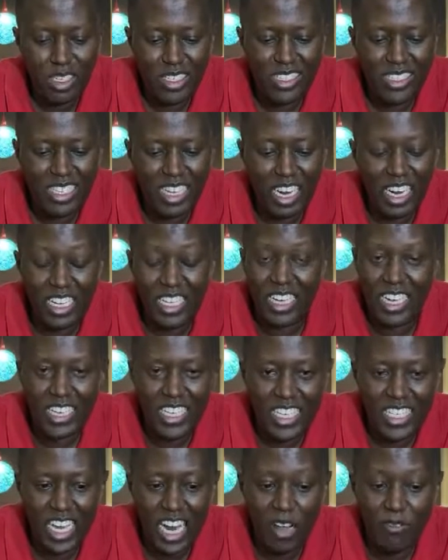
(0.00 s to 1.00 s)
cleaner. It
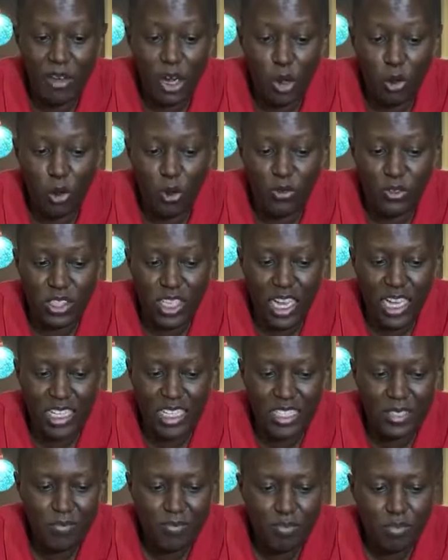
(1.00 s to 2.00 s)
doesn't have a lot of
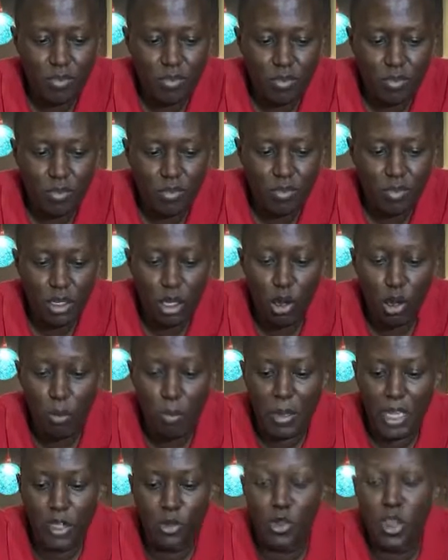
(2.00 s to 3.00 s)
starch
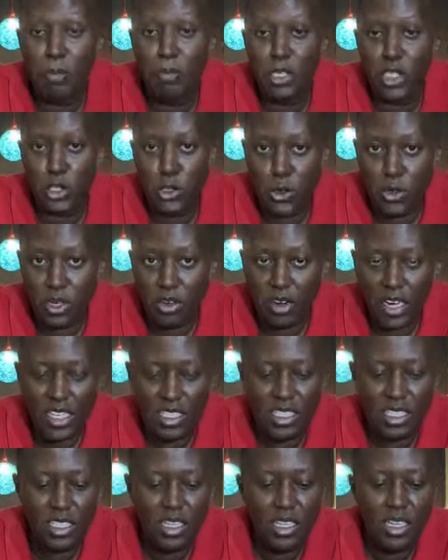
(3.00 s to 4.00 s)
compared to the Pishori
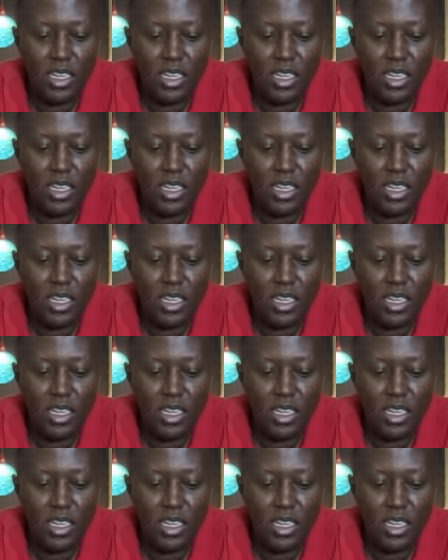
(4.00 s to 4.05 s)
rice.